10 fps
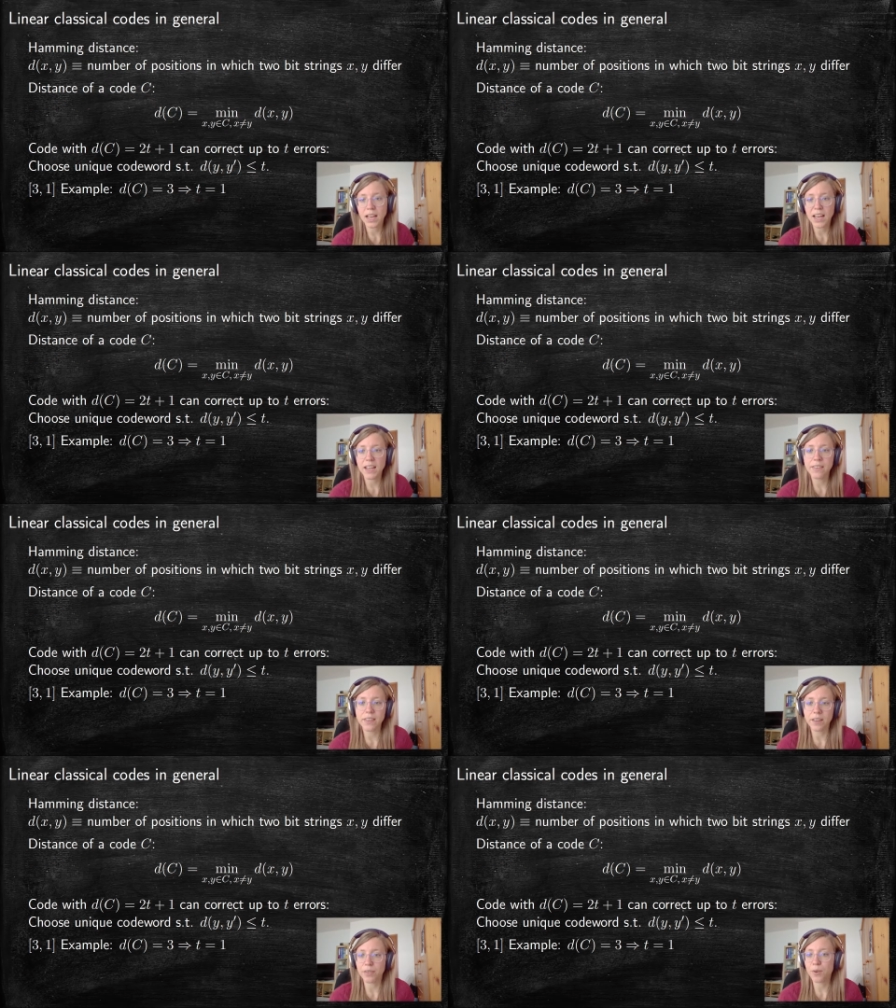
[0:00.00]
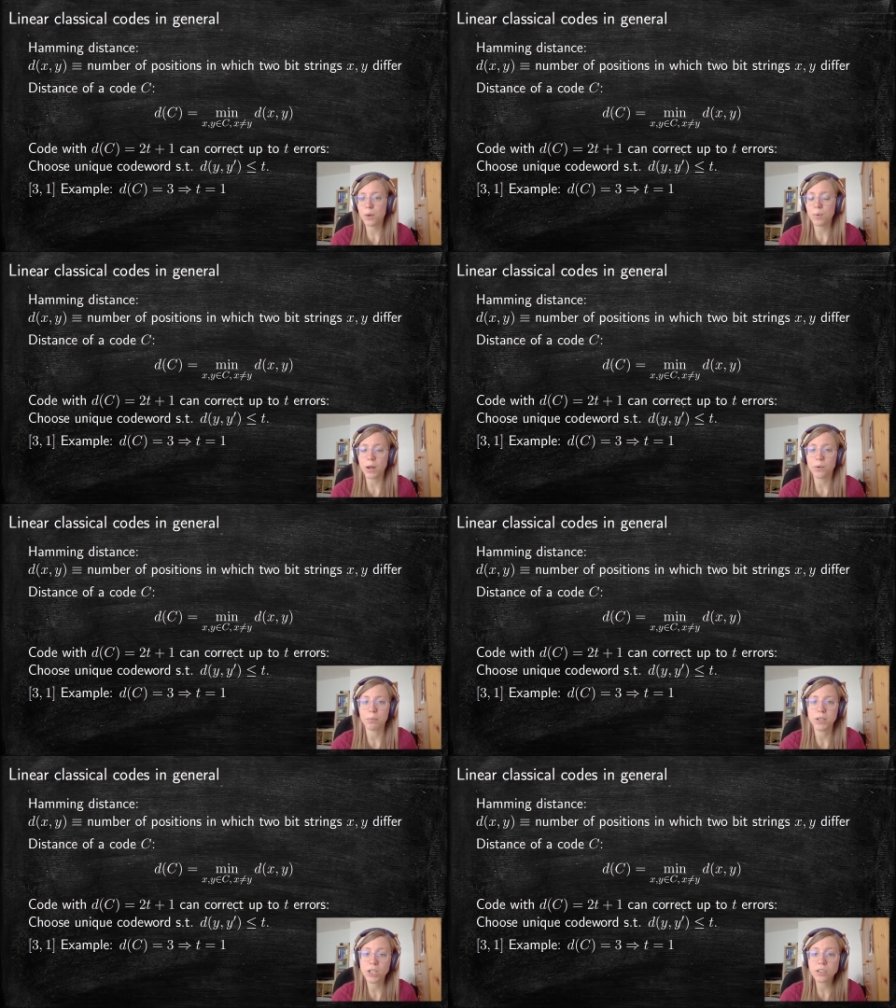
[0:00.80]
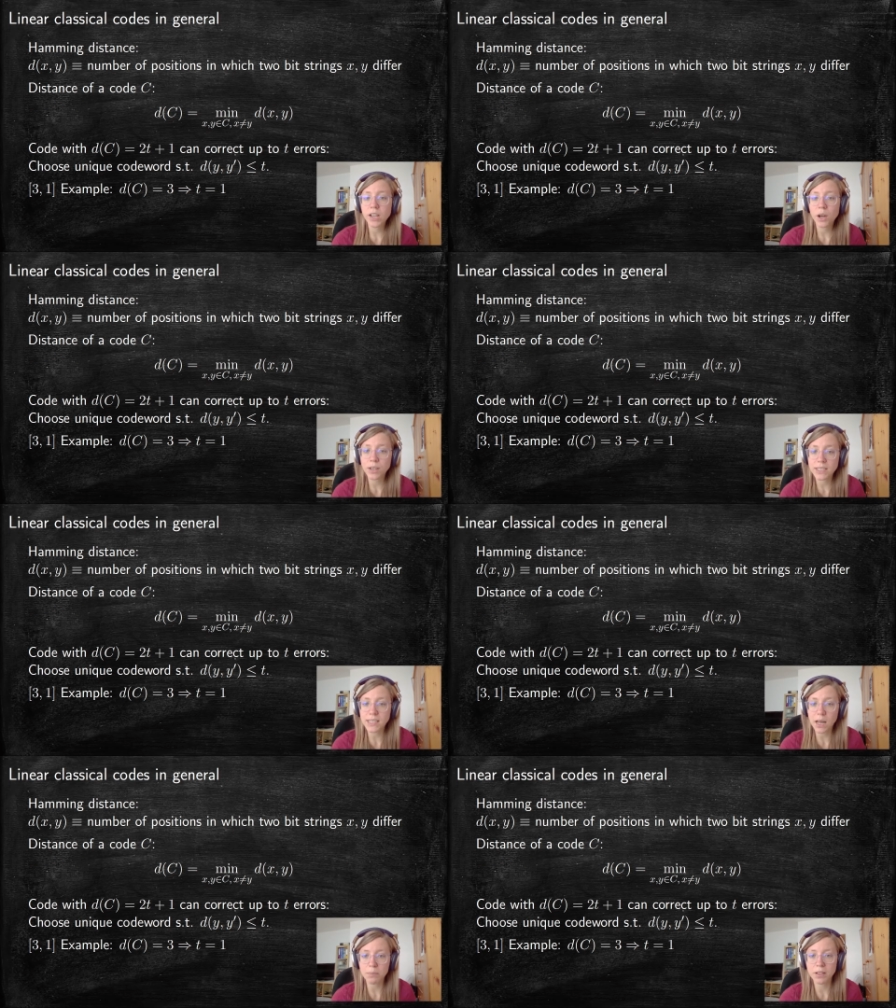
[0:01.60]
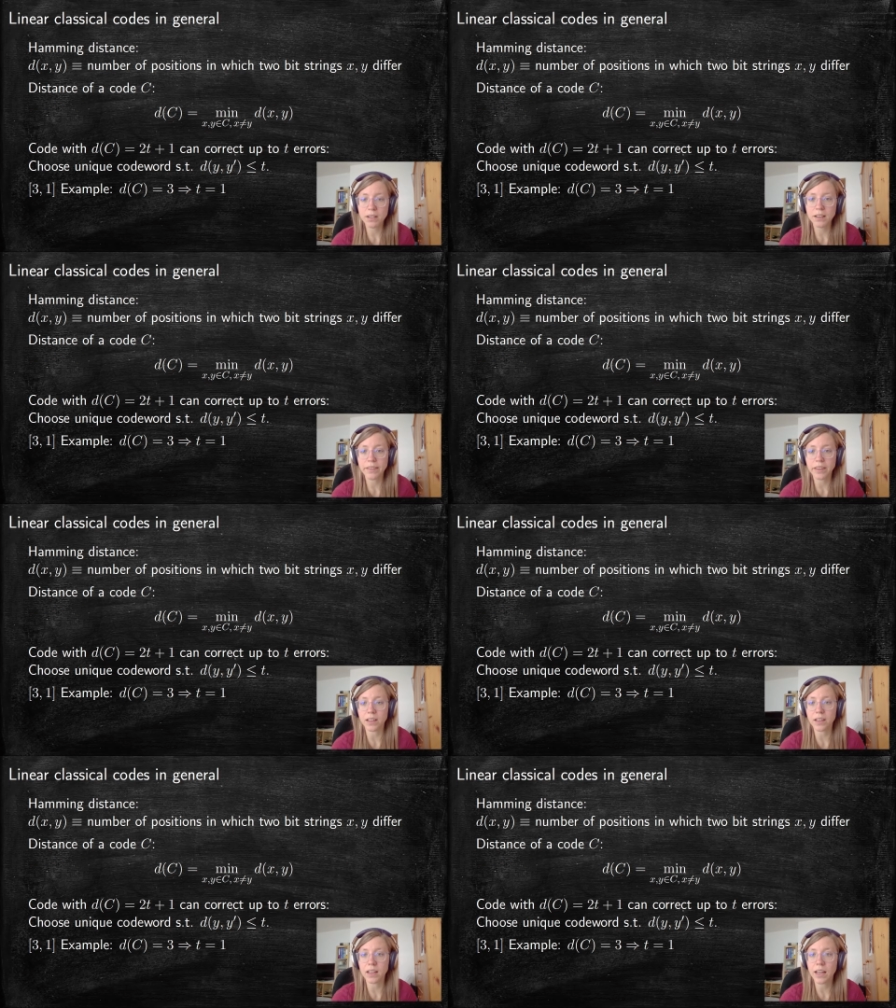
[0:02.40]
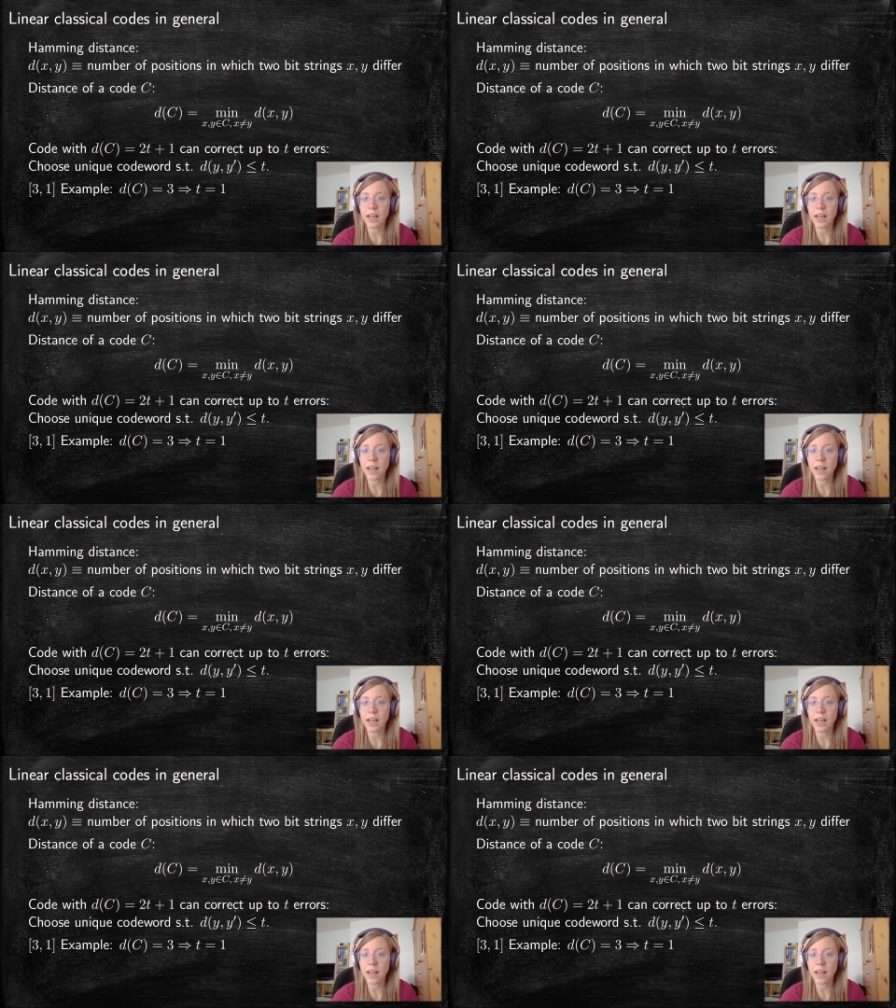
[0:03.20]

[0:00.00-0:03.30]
In the 3-1 repetition code example, the